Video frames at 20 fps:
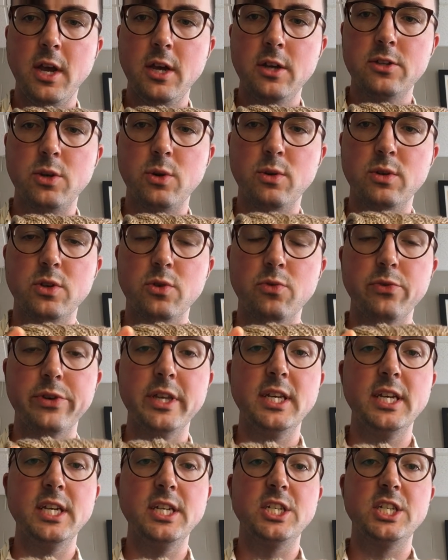So it's a
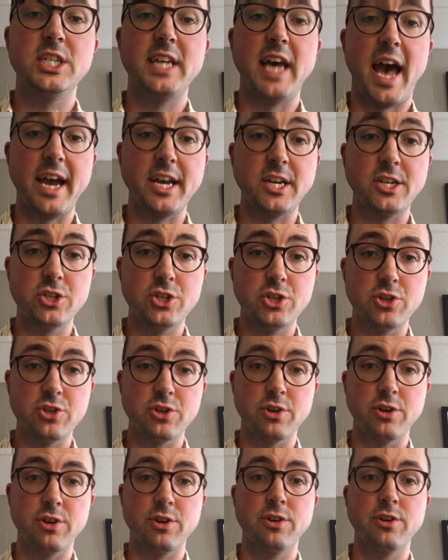really
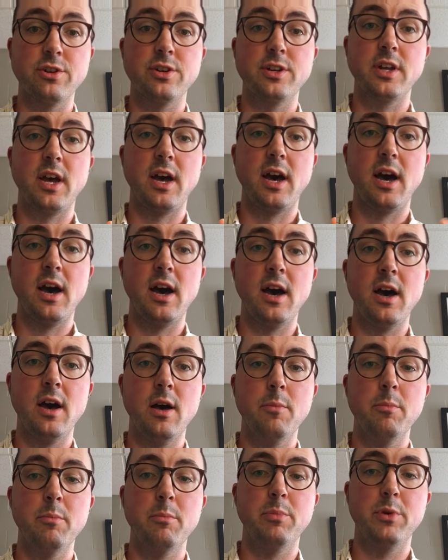textured,
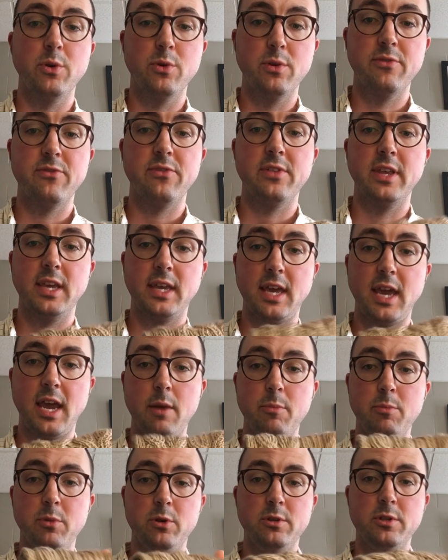beautifully
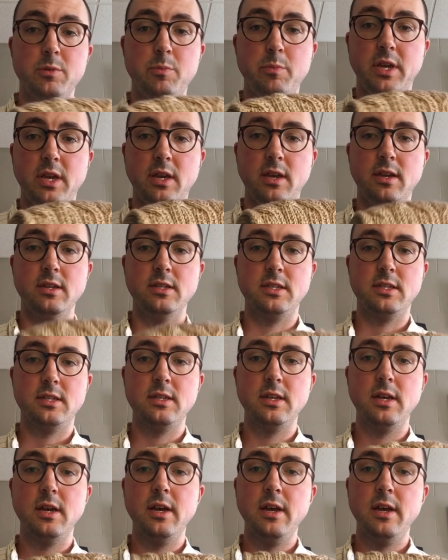cabled piece.